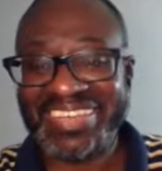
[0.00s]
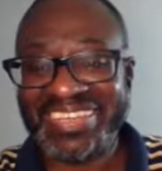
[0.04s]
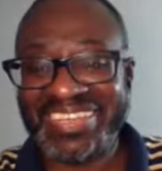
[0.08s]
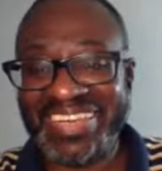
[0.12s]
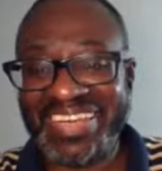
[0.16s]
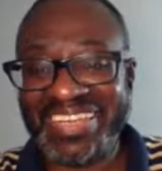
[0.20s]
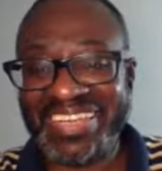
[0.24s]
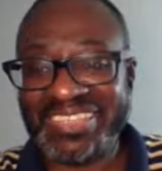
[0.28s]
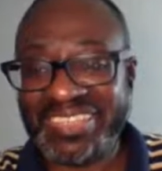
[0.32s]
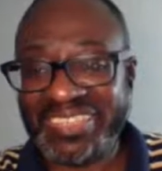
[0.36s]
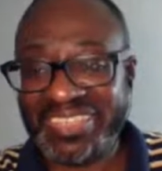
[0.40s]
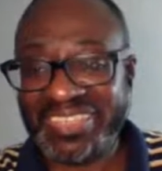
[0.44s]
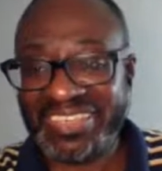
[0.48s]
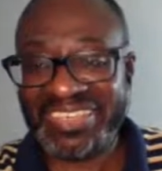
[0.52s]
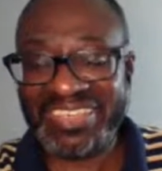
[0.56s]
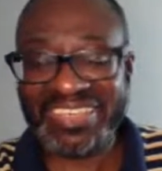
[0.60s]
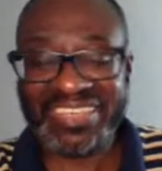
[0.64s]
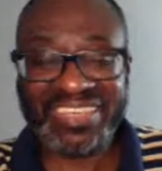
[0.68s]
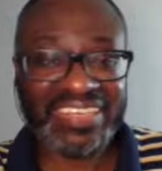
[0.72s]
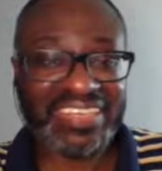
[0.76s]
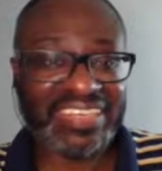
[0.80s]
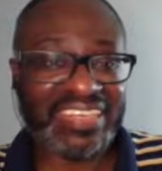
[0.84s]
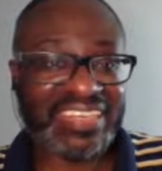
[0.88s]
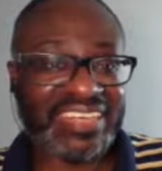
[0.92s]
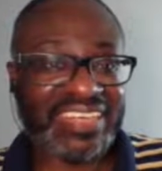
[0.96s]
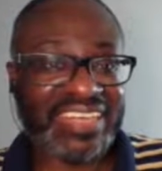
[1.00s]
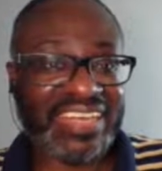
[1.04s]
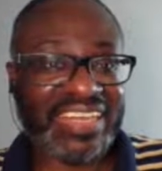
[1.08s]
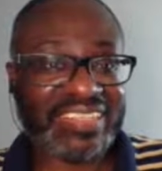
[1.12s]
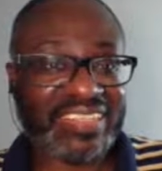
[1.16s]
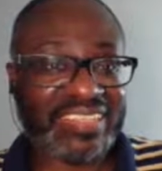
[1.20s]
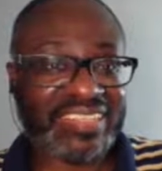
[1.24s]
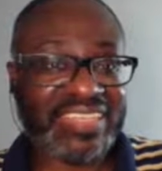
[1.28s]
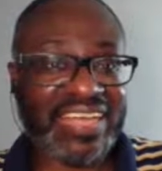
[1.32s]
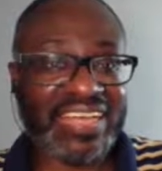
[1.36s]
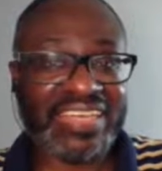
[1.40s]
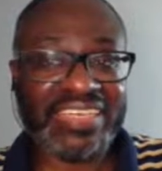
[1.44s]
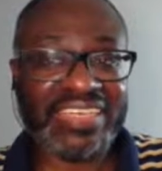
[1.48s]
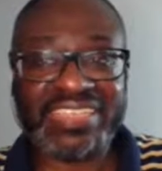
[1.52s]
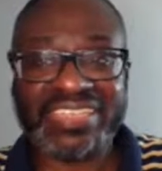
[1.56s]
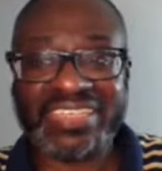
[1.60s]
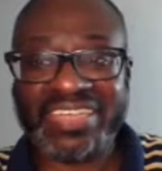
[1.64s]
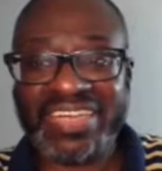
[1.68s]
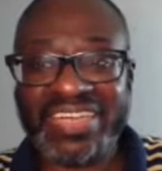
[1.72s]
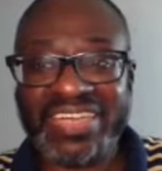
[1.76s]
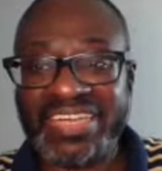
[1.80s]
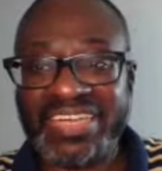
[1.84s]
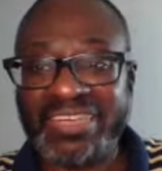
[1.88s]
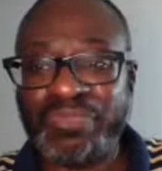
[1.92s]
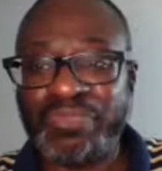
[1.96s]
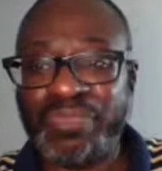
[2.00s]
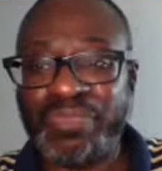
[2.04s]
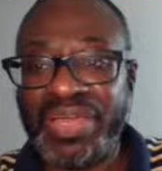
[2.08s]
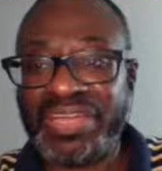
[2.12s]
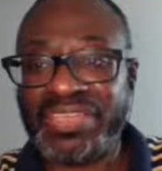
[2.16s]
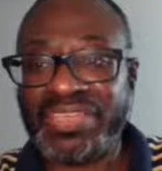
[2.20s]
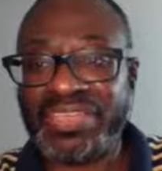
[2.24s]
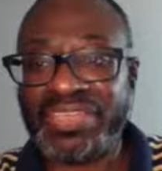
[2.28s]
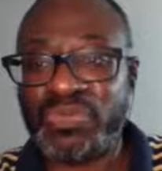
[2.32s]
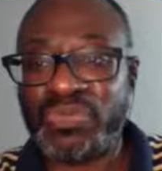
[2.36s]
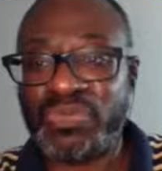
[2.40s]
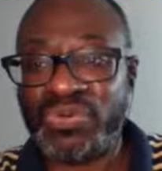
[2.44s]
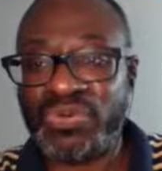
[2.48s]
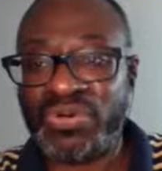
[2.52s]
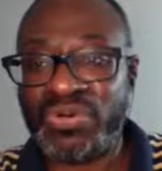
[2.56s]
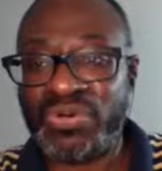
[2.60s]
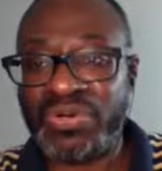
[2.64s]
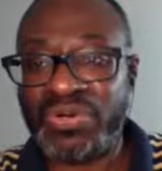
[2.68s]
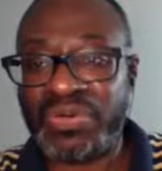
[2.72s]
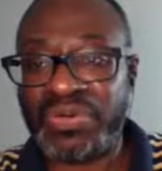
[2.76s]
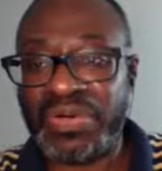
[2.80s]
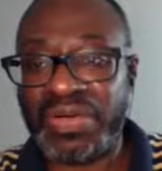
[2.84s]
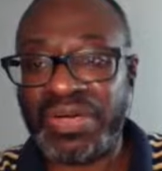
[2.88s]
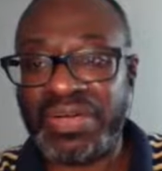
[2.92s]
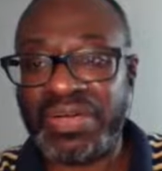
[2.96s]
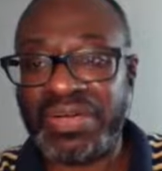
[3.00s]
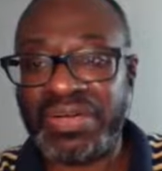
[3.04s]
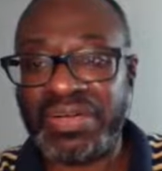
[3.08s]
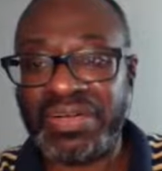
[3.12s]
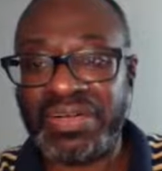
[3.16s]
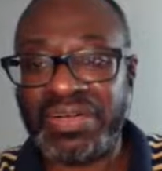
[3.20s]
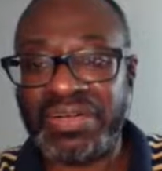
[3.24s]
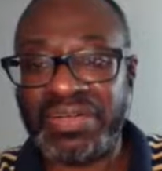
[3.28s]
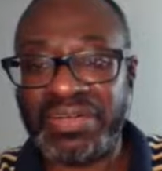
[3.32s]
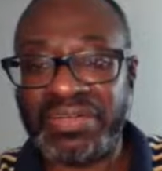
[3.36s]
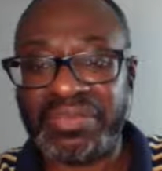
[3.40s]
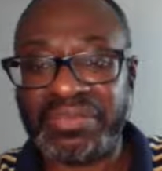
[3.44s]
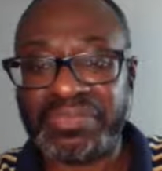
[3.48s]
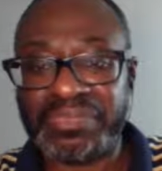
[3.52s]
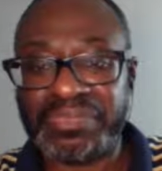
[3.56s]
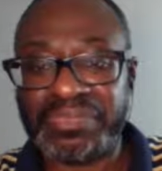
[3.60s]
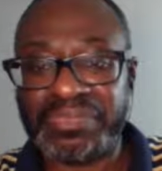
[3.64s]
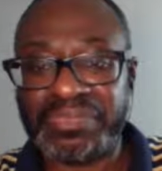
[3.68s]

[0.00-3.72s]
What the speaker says: Let's stay in the lane of baseball.